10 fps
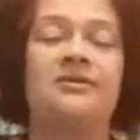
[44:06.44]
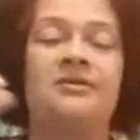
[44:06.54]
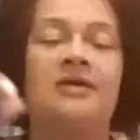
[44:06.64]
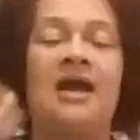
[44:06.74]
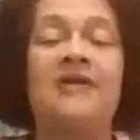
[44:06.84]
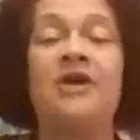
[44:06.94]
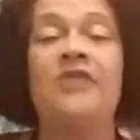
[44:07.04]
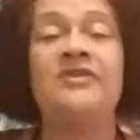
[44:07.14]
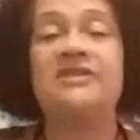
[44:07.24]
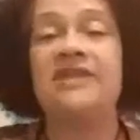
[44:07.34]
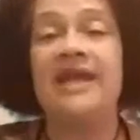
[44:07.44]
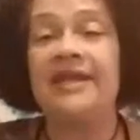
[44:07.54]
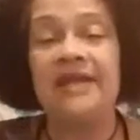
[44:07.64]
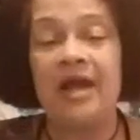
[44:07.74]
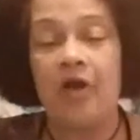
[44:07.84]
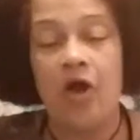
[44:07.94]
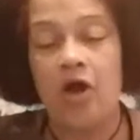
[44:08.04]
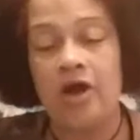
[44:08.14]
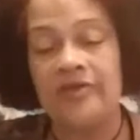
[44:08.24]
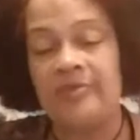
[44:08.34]
I know this lady, I call
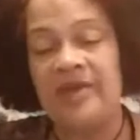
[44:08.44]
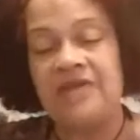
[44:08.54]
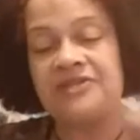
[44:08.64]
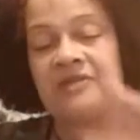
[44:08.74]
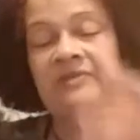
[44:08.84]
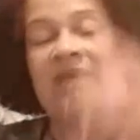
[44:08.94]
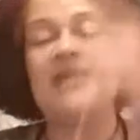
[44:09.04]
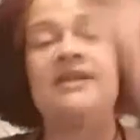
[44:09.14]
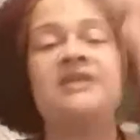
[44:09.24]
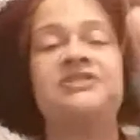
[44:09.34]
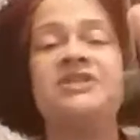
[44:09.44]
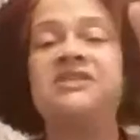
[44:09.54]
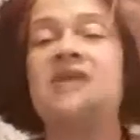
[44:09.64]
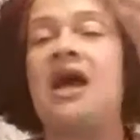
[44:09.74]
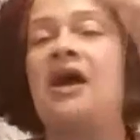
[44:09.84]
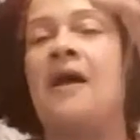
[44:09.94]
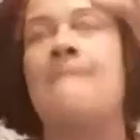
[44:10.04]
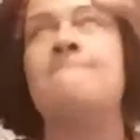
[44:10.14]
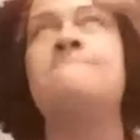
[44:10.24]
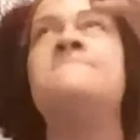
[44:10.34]
her the pendulum lady, and she's got a
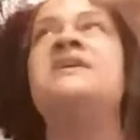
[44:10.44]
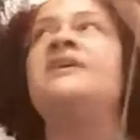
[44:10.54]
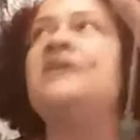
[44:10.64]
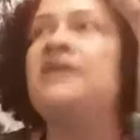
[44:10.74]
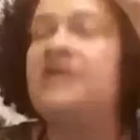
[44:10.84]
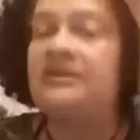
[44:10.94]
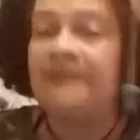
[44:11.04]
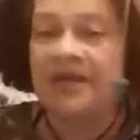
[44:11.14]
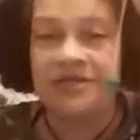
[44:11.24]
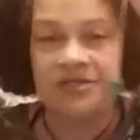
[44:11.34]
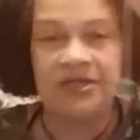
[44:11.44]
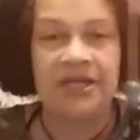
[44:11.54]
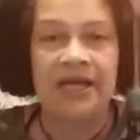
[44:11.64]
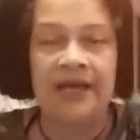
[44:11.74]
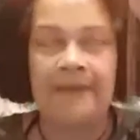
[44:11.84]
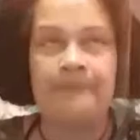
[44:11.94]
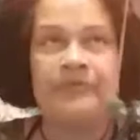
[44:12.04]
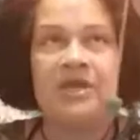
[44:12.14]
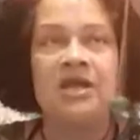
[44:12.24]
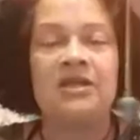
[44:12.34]
mean pendulum game.
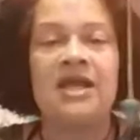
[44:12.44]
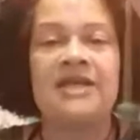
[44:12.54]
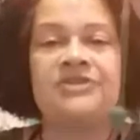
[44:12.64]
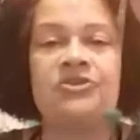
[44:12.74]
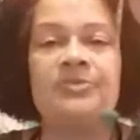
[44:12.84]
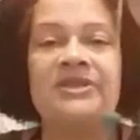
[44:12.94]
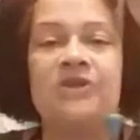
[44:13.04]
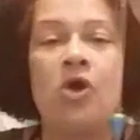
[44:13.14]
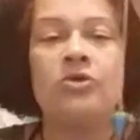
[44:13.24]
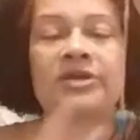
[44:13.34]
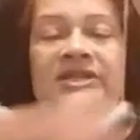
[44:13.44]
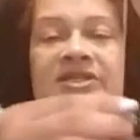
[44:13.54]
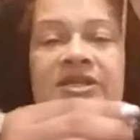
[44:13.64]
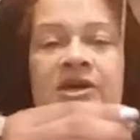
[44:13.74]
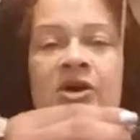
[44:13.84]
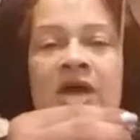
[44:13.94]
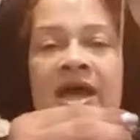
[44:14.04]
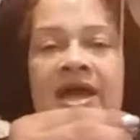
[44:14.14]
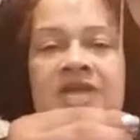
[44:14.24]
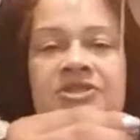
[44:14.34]
Like, she'll be totally still,
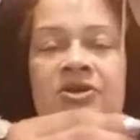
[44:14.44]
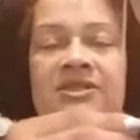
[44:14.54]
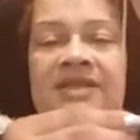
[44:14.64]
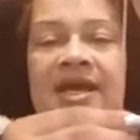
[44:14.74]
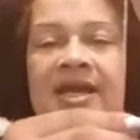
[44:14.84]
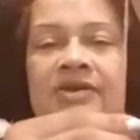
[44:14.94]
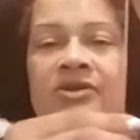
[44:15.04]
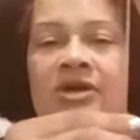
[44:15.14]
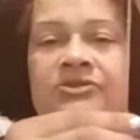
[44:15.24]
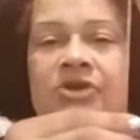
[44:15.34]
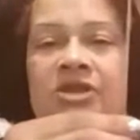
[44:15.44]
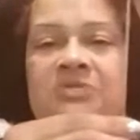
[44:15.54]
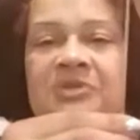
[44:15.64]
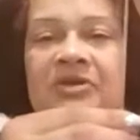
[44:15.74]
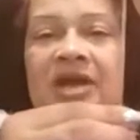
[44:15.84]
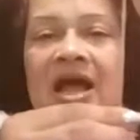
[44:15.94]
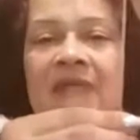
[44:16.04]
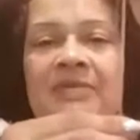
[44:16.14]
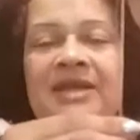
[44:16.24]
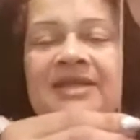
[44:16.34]
and she'll say, you know, to her spirit guide,
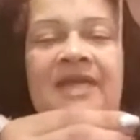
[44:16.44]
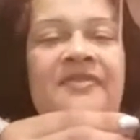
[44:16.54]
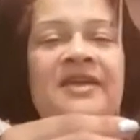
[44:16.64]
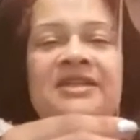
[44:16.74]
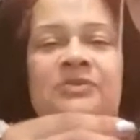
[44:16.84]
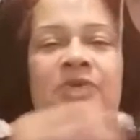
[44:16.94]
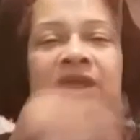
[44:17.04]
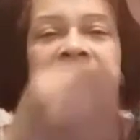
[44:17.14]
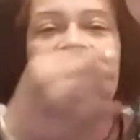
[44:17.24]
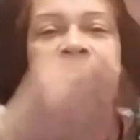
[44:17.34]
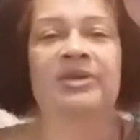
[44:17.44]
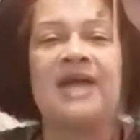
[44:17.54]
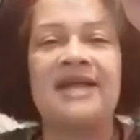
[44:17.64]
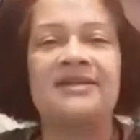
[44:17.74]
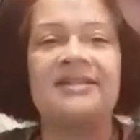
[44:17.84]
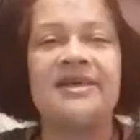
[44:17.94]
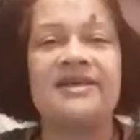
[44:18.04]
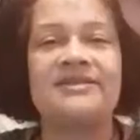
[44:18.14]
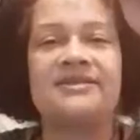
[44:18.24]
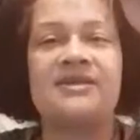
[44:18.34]
make that thing swing, and it'll be like
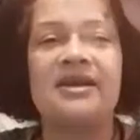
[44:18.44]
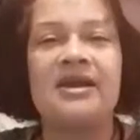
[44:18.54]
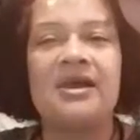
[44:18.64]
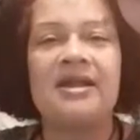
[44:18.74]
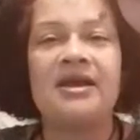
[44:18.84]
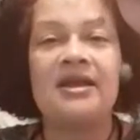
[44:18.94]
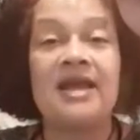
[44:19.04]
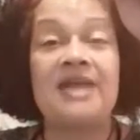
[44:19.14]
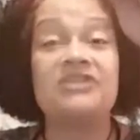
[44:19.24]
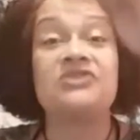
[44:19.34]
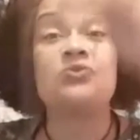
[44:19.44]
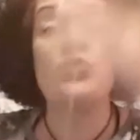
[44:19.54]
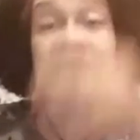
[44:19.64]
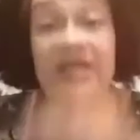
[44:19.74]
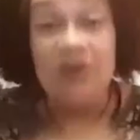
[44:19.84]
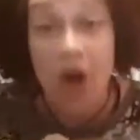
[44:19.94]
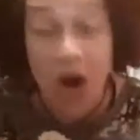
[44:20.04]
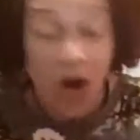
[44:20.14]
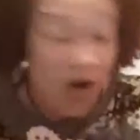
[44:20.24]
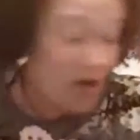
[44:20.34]
this, like swinging
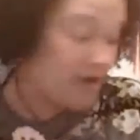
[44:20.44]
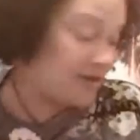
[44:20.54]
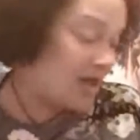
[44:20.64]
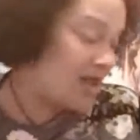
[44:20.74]
hard.